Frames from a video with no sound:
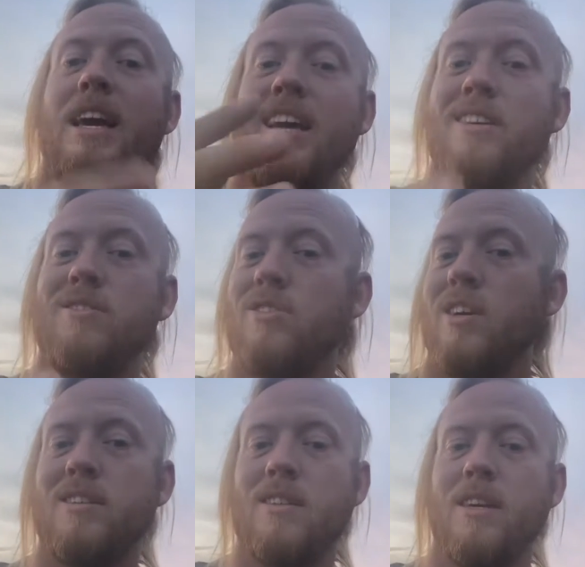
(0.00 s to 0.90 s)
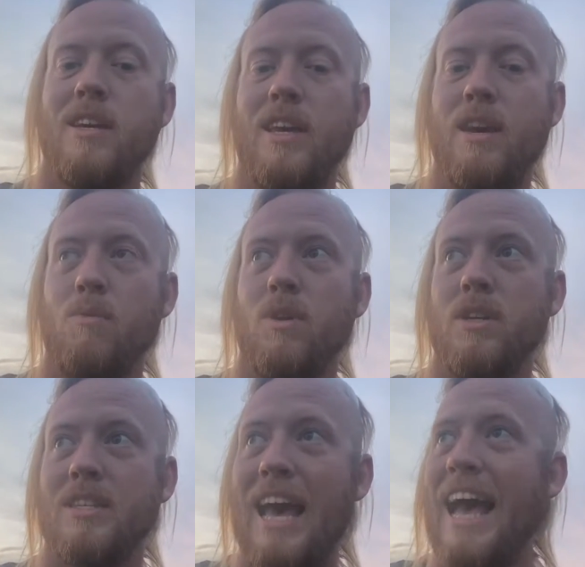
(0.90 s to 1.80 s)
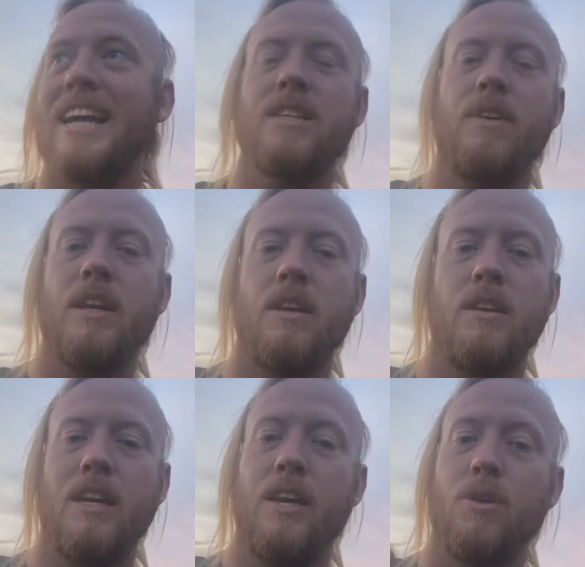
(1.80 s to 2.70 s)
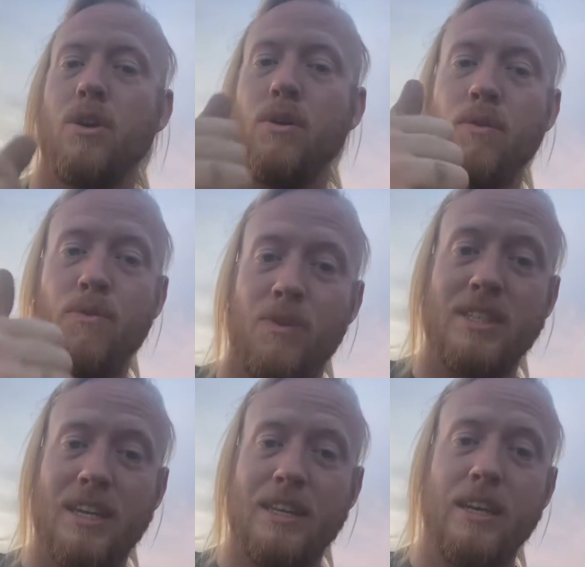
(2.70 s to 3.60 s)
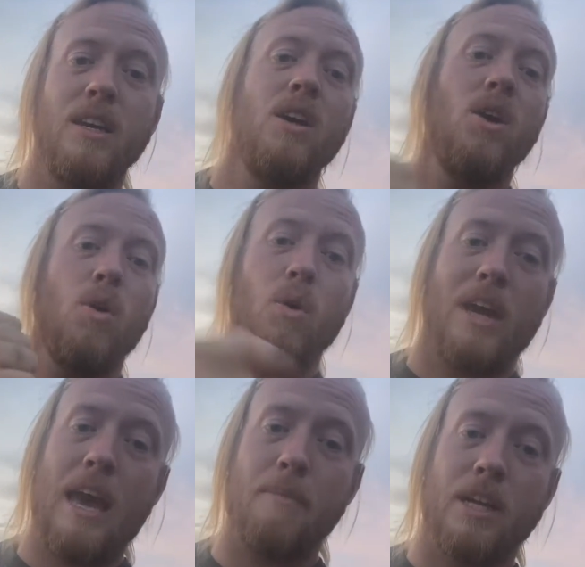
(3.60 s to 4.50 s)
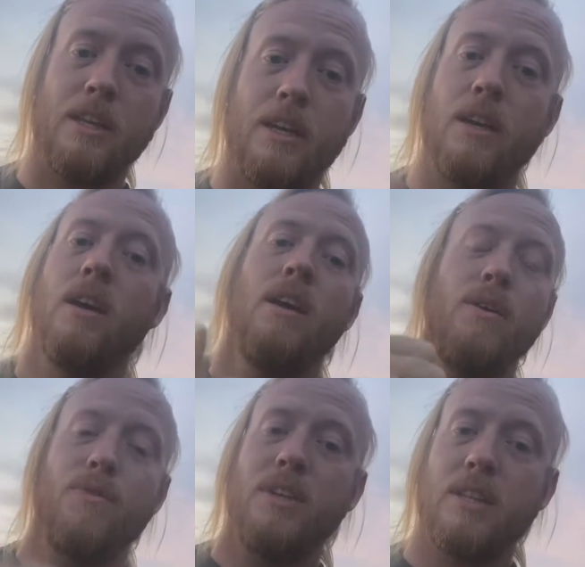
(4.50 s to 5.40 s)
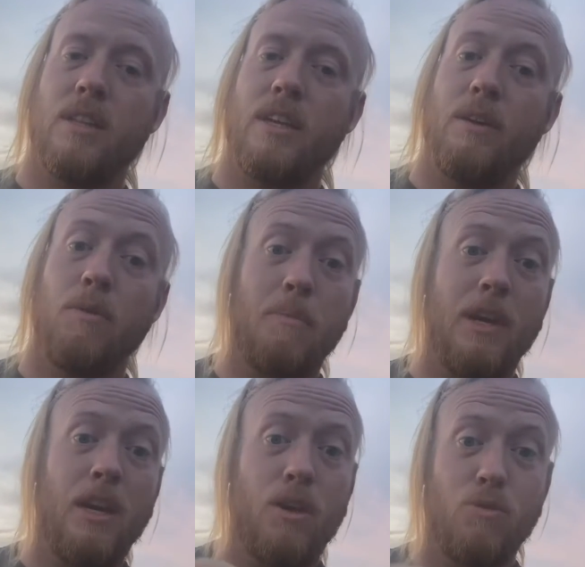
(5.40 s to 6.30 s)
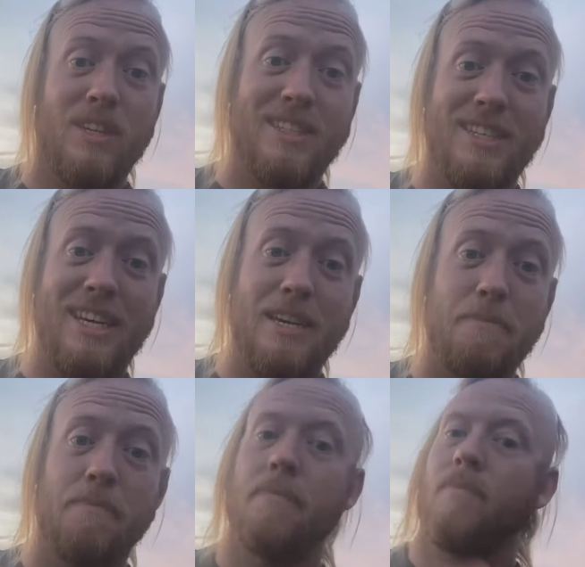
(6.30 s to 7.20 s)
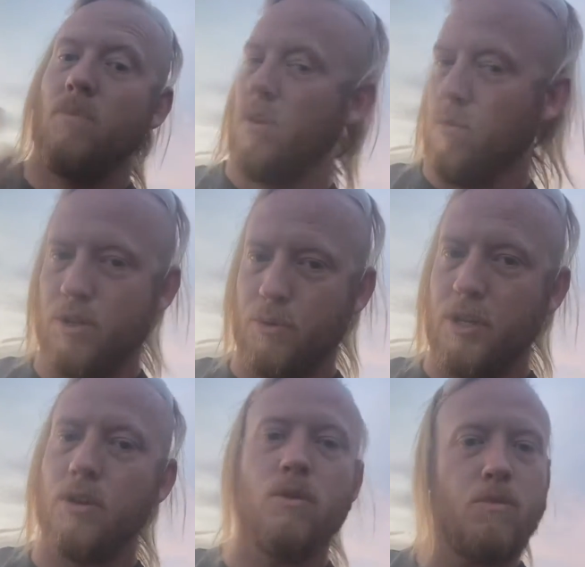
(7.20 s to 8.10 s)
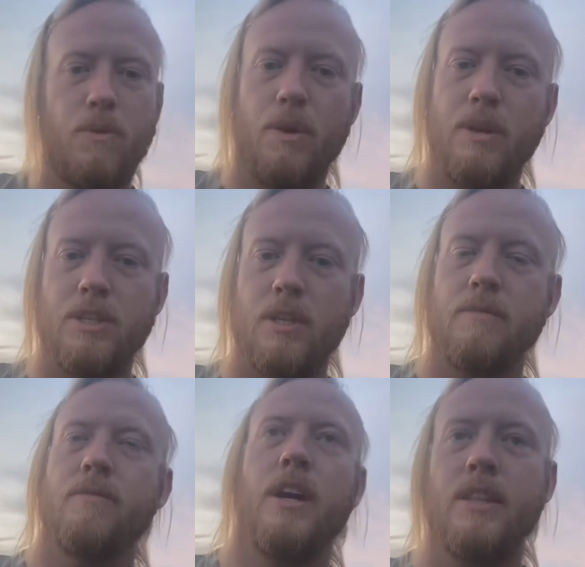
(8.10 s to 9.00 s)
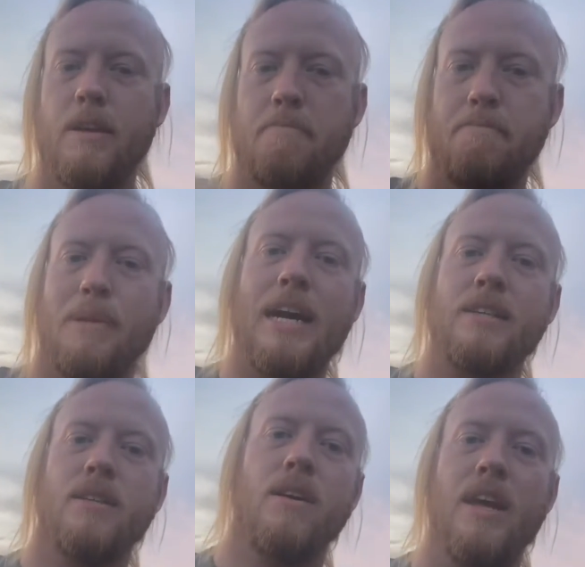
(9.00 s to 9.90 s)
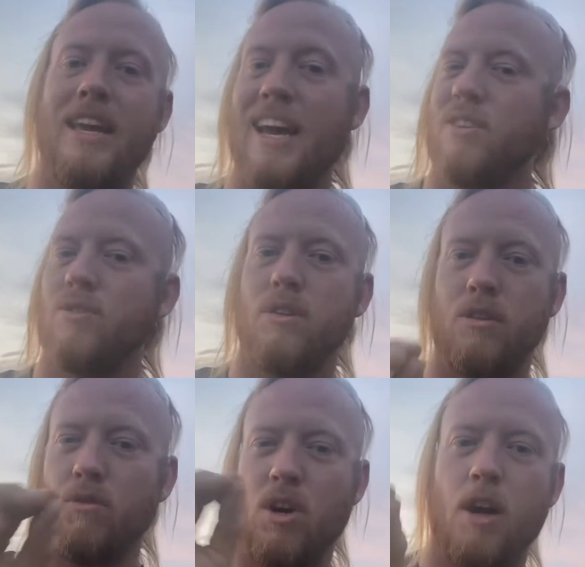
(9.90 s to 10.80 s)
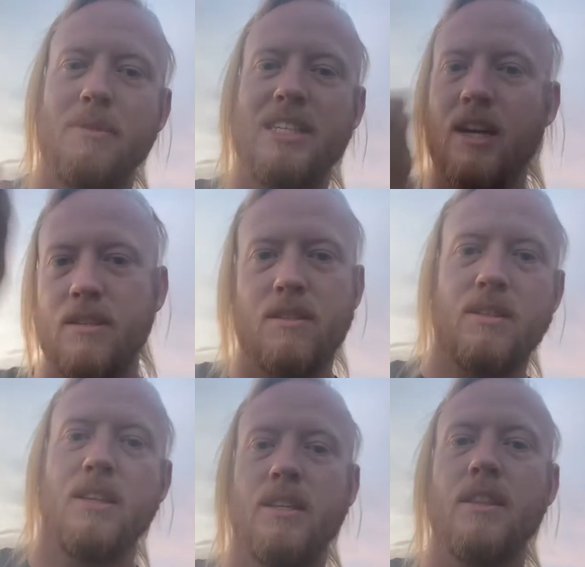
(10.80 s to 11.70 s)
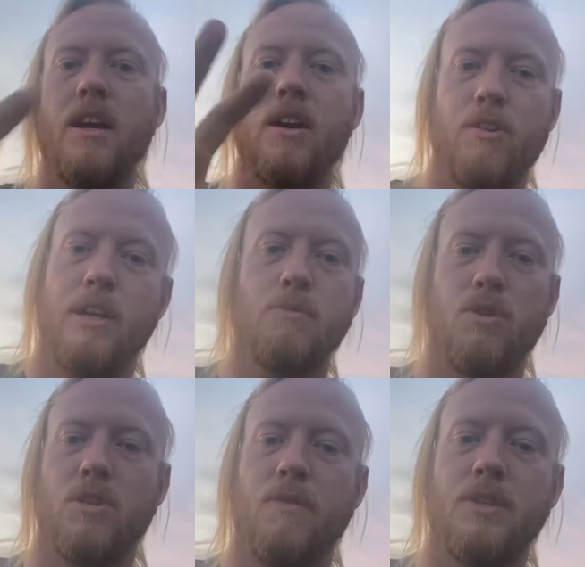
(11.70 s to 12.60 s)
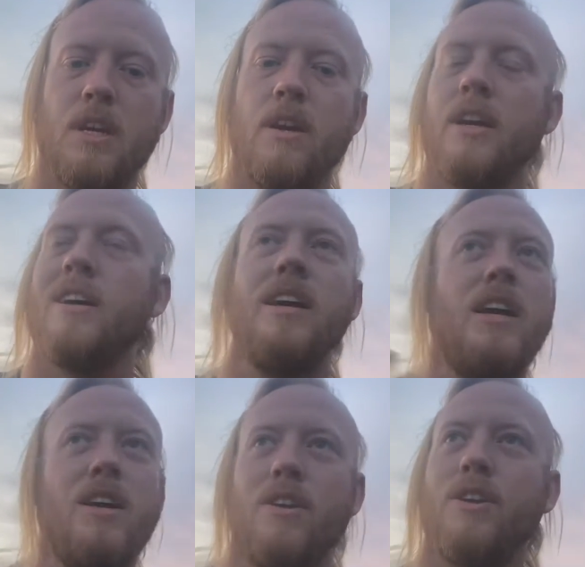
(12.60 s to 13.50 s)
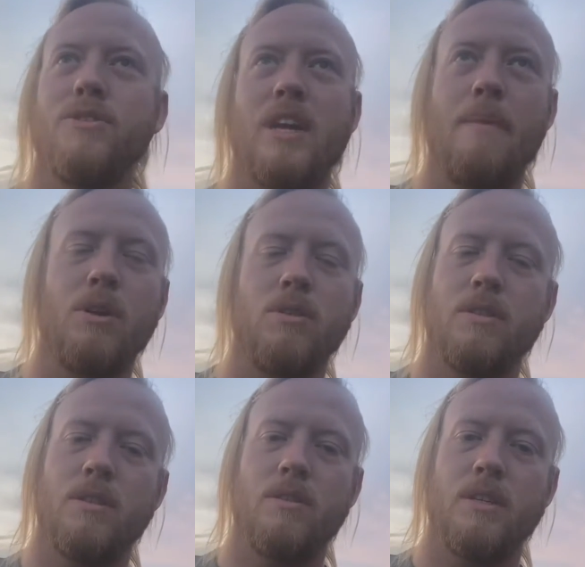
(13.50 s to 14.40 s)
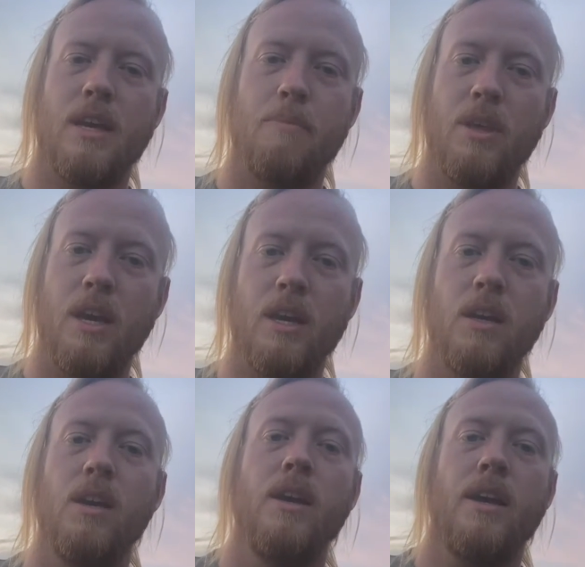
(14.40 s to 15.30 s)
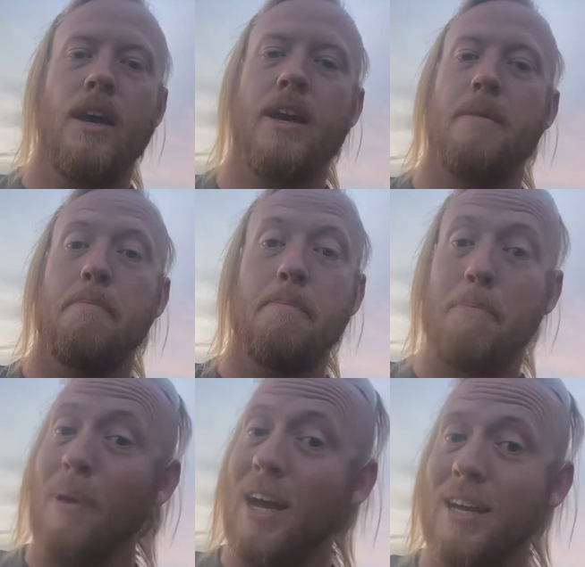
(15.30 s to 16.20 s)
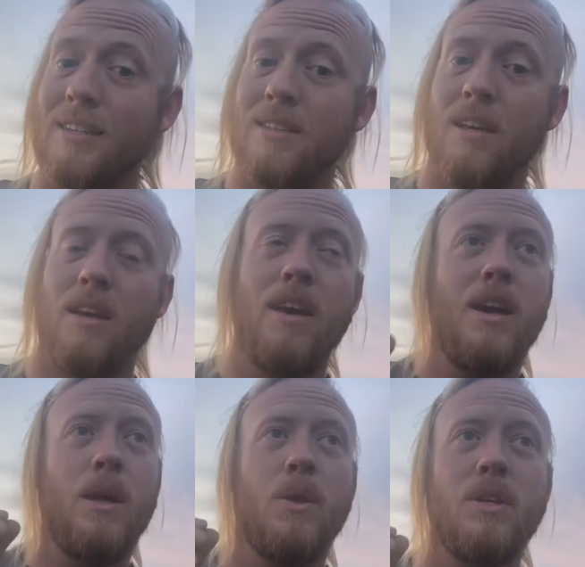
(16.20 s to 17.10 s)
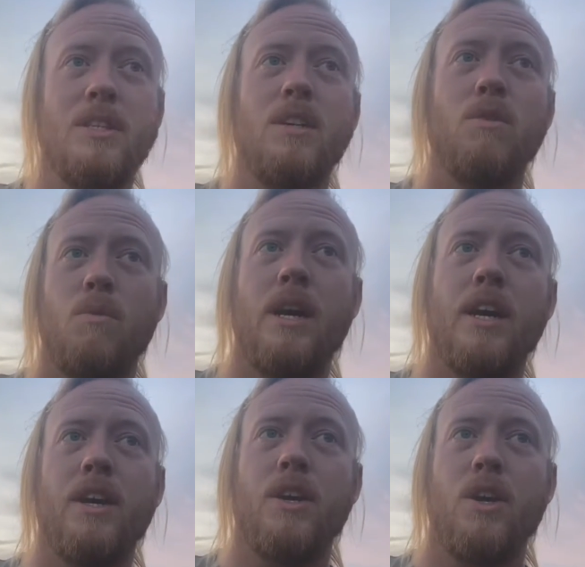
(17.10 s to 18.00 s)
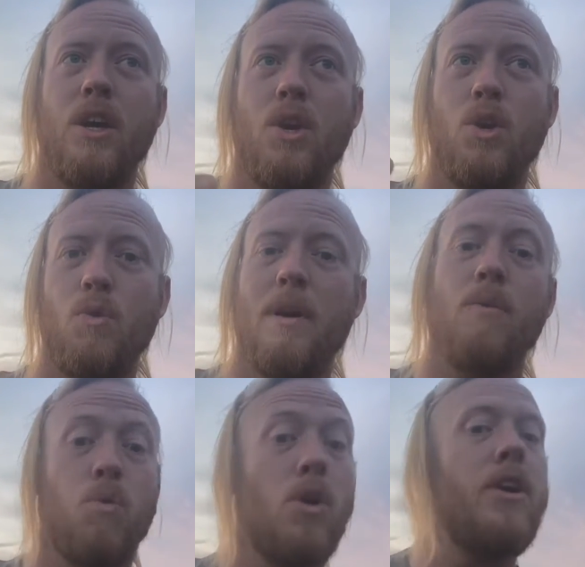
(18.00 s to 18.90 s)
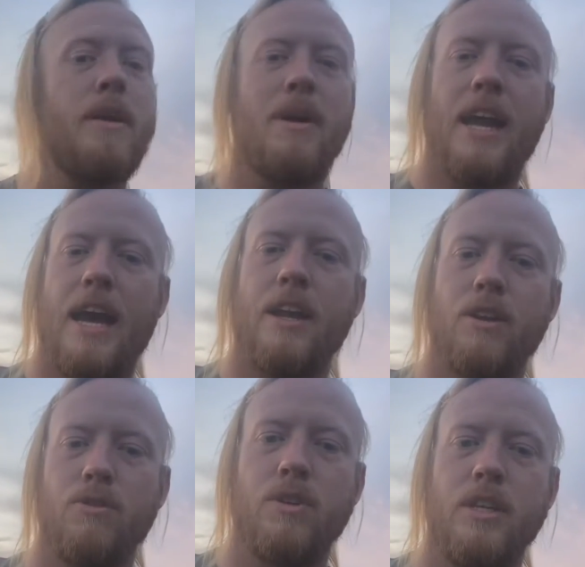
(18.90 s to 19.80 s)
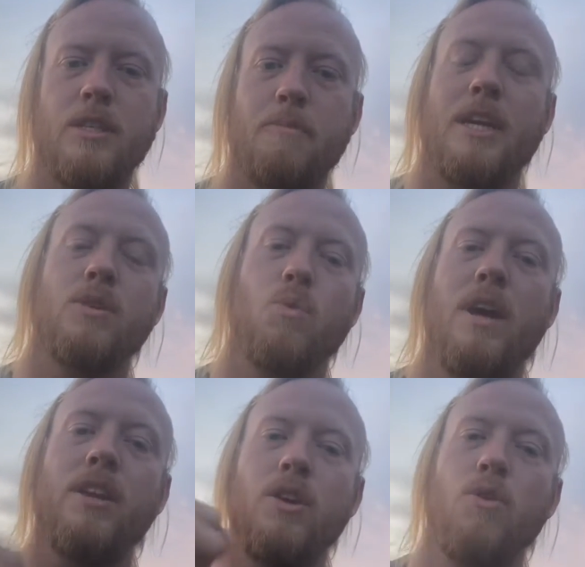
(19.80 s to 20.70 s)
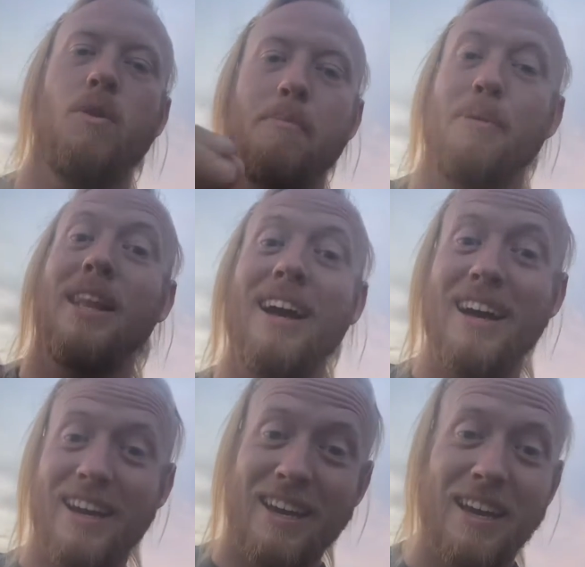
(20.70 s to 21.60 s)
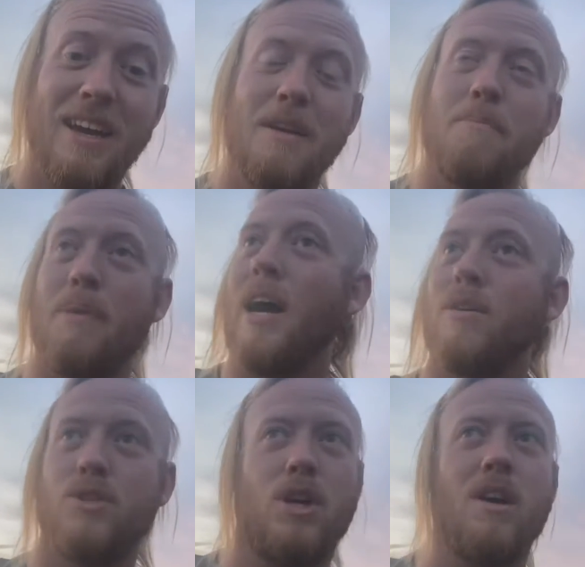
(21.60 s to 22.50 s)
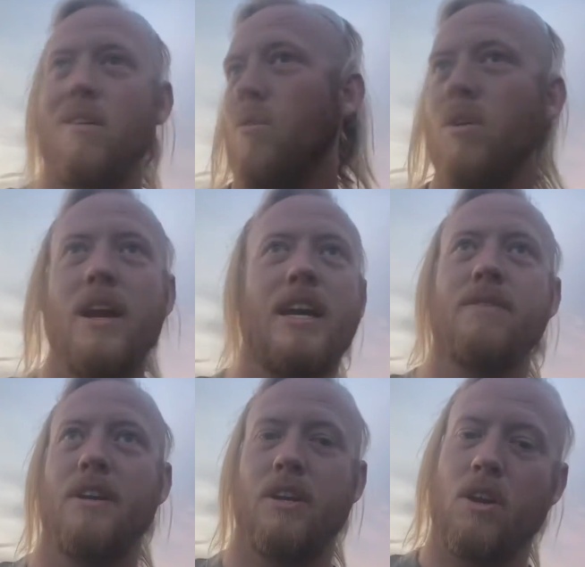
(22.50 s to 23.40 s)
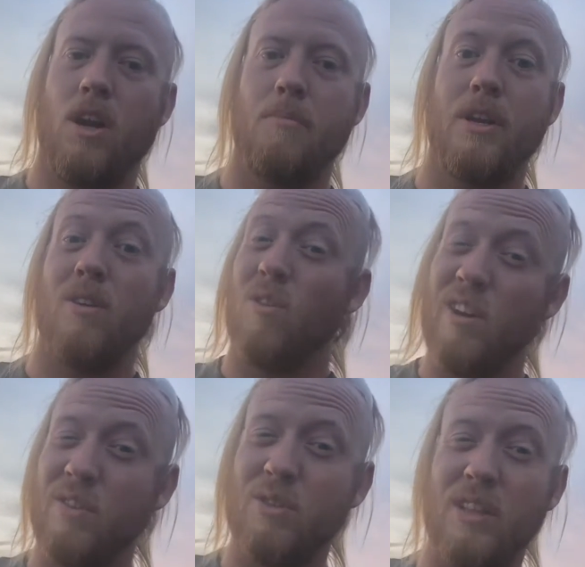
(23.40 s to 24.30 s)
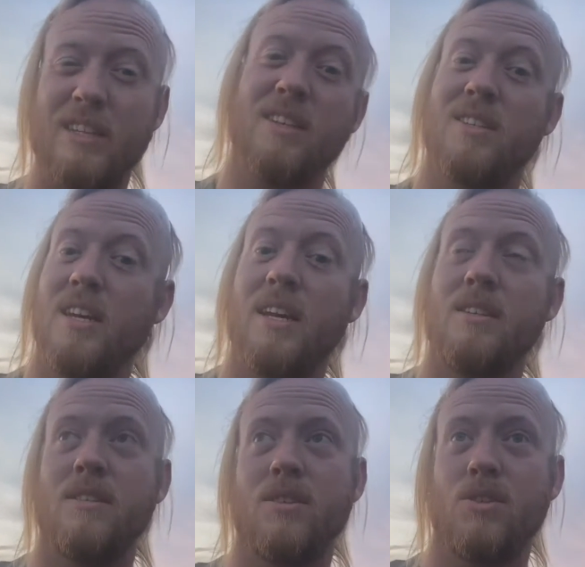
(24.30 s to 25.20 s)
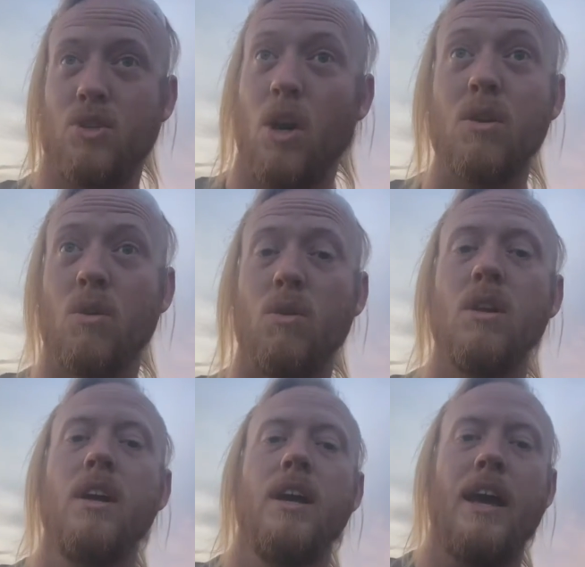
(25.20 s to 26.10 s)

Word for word: is just that it was activated either physically or chemically physically would be using steam which we do when we quench it right that blasts out any extra little carbon dust that's in there and creates more surface area you can use chemicals to do the same thing um, but the deal why you might worry about adding nutrients is because when you apply biochar or activated carbon, or even to a less extent, charcoal,